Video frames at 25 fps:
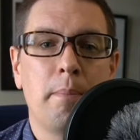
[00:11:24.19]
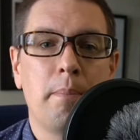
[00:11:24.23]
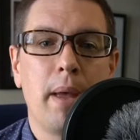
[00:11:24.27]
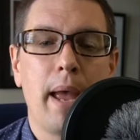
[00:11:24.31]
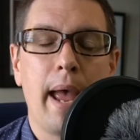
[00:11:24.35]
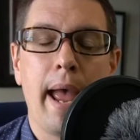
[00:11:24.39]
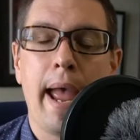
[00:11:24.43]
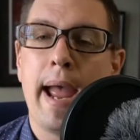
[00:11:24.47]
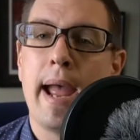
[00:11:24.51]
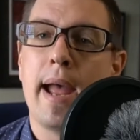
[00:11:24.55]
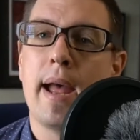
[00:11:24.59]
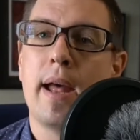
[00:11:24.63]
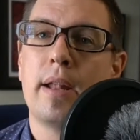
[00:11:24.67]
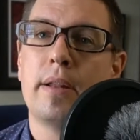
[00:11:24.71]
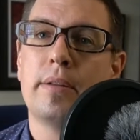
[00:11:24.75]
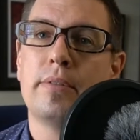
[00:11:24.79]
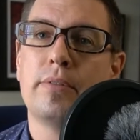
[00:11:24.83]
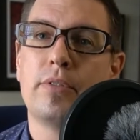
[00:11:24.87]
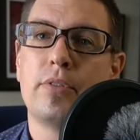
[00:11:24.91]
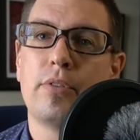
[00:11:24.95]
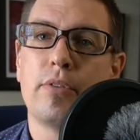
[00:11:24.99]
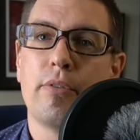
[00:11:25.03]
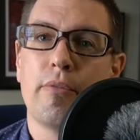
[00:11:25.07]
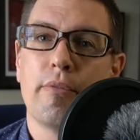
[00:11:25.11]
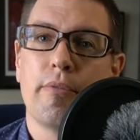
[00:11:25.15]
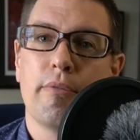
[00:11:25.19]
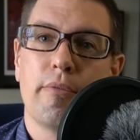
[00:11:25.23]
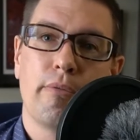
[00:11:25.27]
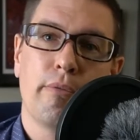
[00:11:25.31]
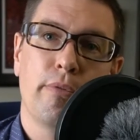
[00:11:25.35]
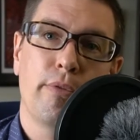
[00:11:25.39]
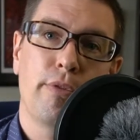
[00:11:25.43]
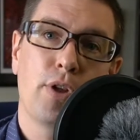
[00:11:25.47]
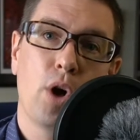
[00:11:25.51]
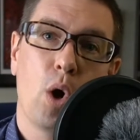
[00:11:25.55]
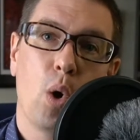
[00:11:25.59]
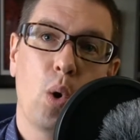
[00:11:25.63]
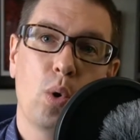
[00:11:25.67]
And
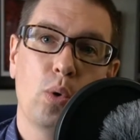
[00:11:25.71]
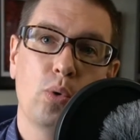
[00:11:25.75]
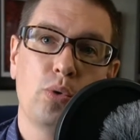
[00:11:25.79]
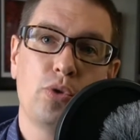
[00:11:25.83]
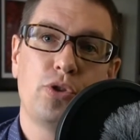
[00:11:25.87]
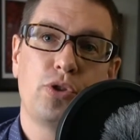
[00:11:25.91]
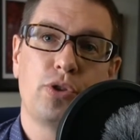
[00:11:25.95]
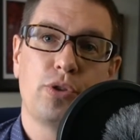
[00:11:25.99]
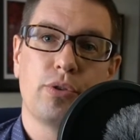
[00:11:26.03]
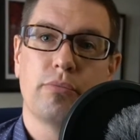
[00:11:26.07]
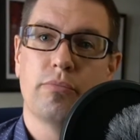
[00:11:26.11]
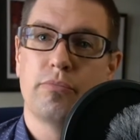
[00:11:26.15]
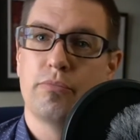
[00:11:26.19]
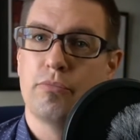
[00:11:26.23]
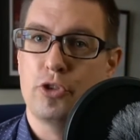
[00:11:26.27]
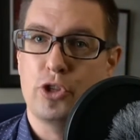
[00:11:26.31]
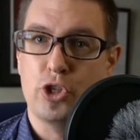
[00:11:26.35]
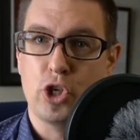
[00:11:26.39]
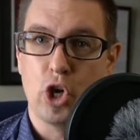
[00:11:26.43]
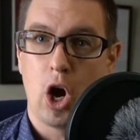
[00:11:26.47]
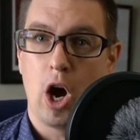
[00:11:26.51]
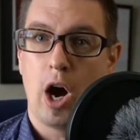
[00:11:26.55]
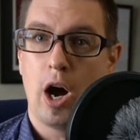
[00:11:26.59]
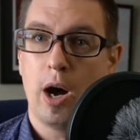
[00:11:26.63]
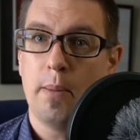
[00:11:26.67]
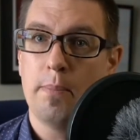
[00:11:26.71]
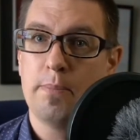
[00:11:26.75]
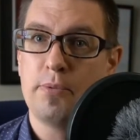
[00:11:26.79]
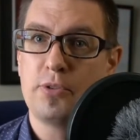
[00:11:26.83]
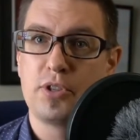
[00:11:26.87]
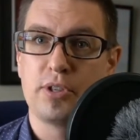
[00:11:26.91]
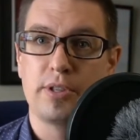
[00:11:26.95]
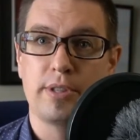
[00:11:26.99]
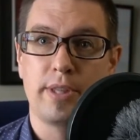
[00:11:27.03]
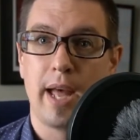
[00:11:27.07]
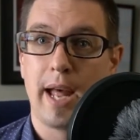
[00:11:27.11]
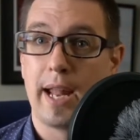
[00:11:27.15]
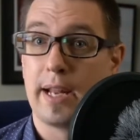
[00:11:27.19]
those jobs
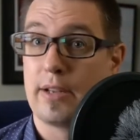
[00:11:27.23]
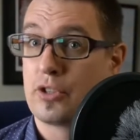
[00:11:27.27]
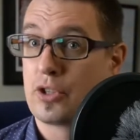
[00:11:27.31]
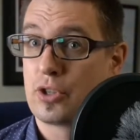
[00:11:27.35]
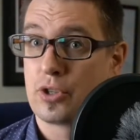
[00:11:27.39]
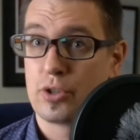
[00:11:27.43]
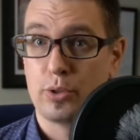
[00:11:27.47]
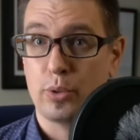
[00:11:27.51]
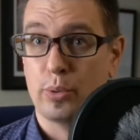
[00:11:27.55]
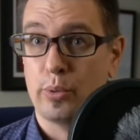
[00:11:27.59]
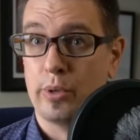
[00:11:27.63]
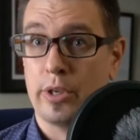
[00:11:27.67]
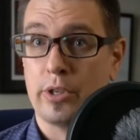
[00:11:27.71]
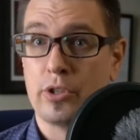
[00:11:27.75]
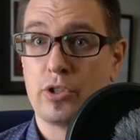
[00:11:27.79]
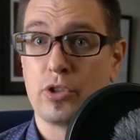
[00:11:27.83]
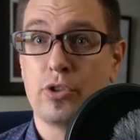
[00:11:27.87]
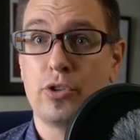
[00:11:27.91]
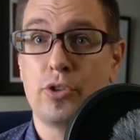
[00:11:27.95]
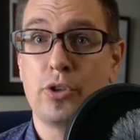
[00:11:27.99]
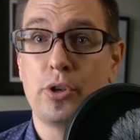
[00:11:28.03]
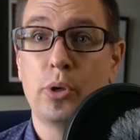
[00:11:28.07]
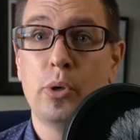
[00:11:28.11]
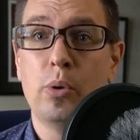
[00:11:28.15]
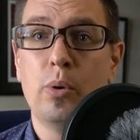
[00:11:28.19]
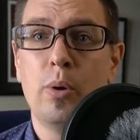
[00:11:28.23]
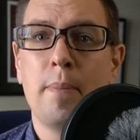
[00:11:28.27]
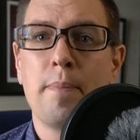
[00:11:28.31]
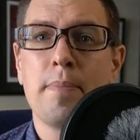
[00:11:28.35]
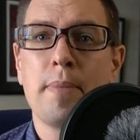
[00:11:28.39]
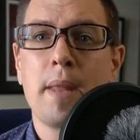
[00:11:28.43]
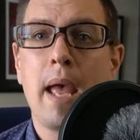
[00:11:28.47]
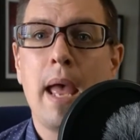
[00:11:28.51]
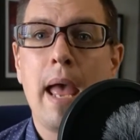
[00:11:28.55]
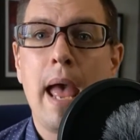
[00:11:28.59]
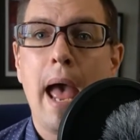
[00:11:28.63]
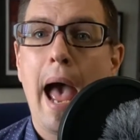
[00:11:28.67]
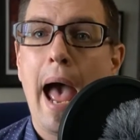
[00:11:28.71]
that students do
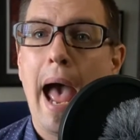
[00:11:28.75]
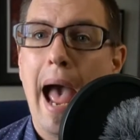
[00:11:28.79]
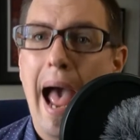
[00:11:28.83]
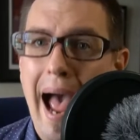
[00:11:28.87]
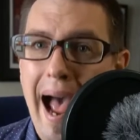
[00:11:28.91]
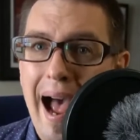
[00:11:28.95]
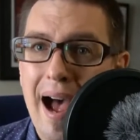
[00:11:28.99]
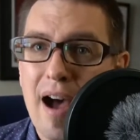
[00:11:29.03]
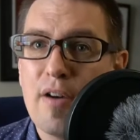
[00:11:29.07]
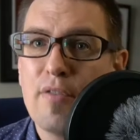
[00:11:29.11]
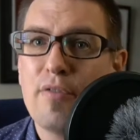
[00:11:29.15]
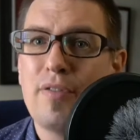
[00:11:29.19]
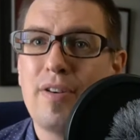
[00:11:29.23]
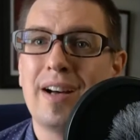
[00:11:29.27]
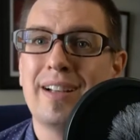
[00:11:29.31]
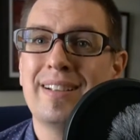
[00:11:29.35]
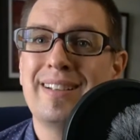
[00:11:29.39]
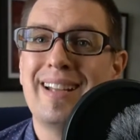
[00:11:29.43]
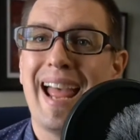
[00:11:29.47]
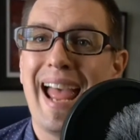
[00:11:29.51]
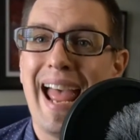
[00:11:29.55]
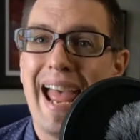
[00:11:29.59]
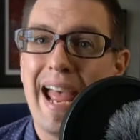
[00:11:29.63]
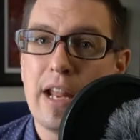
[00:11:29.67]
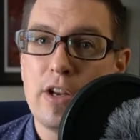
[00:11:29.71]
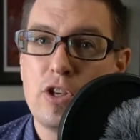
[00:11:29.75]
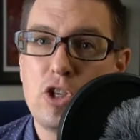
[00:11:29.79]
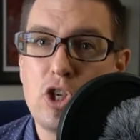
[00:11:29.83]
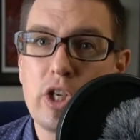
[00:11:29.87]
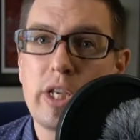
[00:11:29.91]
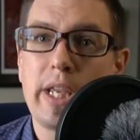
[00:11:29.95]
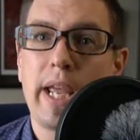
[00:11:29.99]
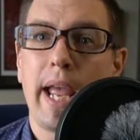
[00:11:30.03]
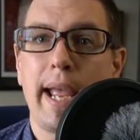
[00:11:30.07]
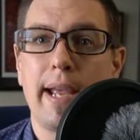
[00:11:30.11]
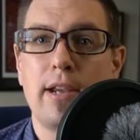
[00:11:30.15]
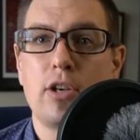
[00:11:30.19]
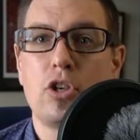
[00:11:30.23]
have an
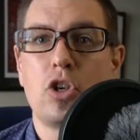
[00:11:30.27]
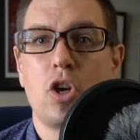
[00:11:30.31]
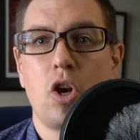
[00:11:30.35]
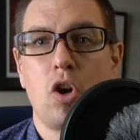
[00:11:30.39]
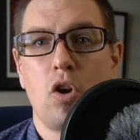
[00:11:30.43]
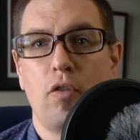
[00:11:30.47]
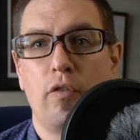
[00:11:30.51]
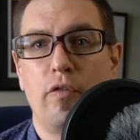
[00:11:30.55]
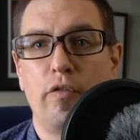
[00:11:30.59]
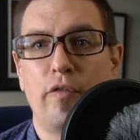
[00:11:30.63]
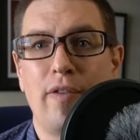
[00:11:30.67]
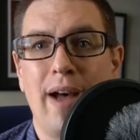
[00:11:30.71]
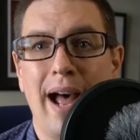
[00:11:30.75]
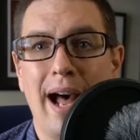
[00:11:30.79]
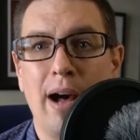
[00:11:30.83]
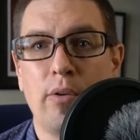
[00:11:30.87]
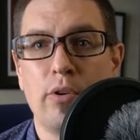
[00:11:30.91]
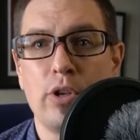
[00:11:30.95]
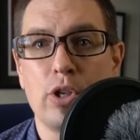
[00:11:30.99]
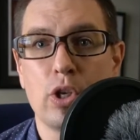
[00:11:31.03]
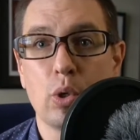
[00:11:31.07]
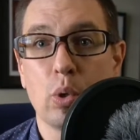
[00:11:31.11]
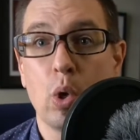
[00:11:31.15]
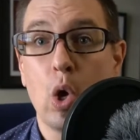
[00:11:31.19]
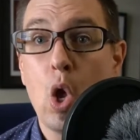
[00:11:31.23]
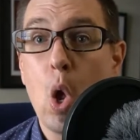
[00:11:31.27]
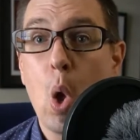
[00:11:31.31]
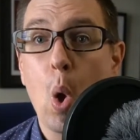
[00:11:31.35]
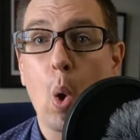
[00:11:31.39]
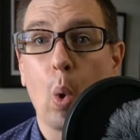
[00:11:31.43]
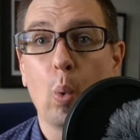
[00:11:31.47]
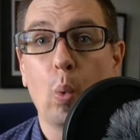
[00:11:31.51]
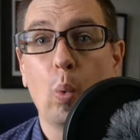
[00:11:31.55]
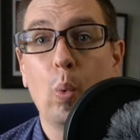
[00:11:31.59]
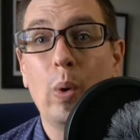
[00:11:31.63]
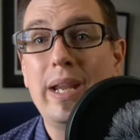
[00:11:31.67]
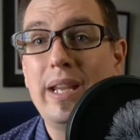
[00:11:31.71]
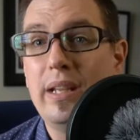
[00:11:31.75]
educational value.
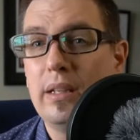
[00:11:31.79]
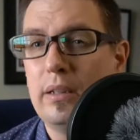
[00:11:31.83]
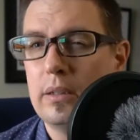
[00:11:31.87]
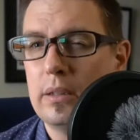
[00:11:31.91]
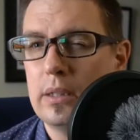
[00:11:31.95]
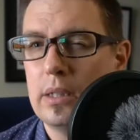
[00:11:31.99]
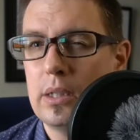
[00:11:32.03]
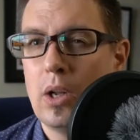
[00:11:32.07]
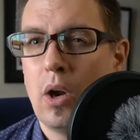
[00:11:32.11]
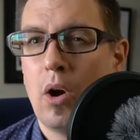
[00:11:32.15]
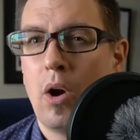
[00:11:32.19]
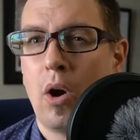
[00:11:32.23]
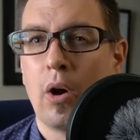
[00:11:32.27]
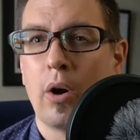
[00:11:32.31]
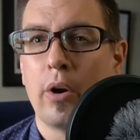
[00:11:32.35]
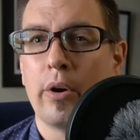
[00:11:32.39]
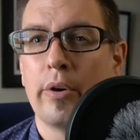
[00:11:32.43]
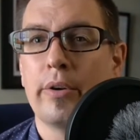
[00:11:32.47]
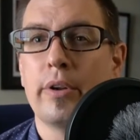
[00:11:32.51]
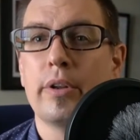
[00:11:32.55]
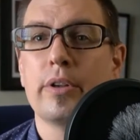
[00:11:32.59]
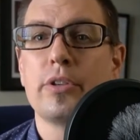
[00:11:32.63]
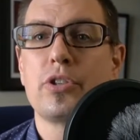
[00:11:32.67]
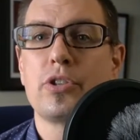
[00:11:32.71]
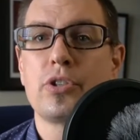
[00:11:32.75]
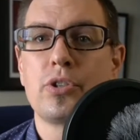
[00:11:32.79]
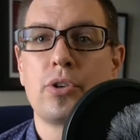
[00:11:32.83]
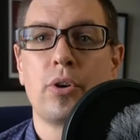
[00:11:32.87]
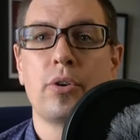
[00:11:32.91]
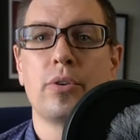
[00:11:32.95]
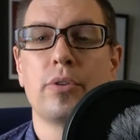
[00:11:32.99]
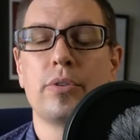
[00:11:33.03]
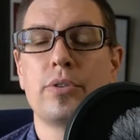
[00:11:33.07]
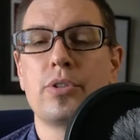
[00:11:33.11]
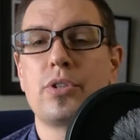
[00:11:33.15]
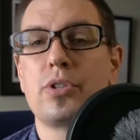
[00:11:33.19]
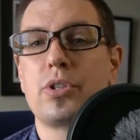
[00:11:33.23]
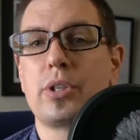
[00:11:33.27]
We learn
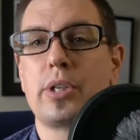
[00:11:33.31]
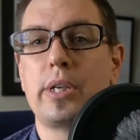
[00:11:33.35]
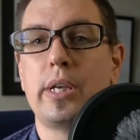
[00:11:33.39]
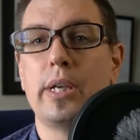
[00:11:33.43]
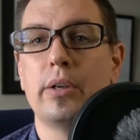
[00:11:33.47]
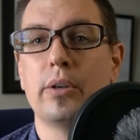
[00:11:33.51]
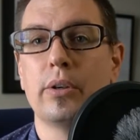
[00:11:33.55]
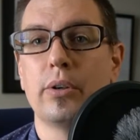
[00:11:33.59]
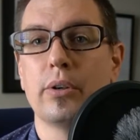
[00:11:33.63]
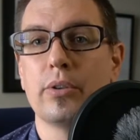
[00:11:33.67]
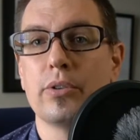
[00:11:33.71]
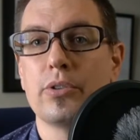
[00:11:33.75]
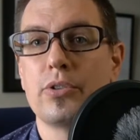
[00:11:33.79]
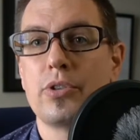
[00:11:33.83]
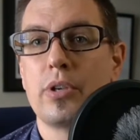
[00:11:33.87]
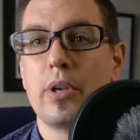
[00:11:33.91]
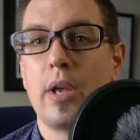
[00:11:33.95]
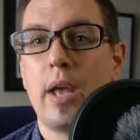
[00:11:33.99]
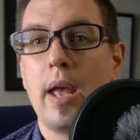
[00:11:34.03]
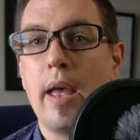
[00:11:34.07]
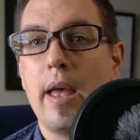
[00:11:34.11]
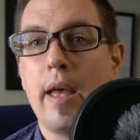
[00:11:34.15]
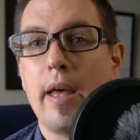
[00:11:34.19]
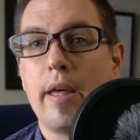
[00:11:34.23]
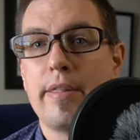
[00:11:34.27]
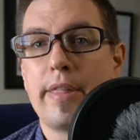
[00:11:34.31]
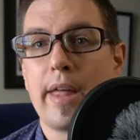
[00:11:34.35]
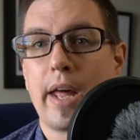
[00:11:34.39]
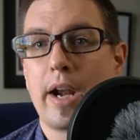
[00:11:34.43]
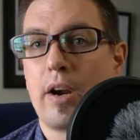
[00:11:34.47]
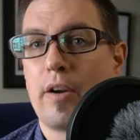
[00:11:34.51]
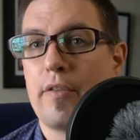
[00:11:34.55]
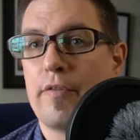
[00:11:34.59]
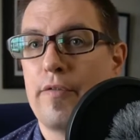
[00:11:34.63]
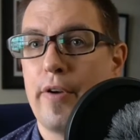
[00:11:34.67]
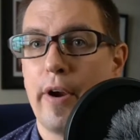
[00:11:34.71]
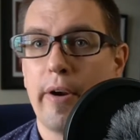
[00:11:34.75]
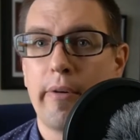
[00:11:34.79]
certain skills that are
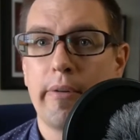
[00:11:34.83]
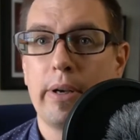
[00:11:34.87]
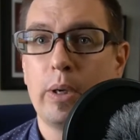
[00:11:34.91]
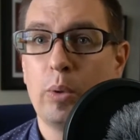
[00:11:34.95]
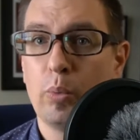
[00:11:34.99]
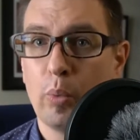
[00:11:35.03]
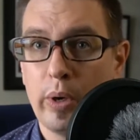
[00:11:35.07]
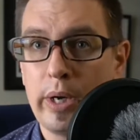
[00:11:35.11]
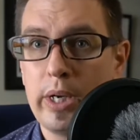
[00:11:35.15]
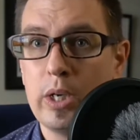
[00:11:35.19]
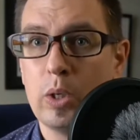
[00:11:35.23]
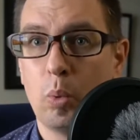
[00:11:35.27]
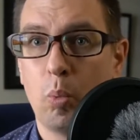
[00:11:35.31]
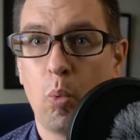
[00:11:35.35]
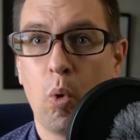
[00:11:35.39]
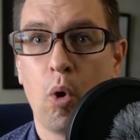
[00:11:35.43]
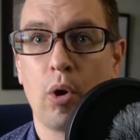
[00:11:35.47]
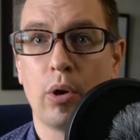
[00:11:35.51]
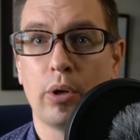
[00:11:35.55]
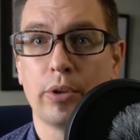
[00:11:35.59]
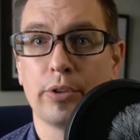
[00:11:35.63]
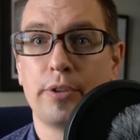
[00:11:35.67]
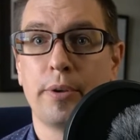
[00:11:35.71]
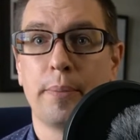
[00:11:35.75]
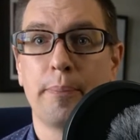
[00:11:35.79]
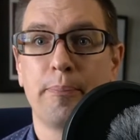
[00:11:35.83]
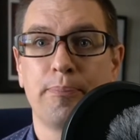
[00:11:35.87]
very real world.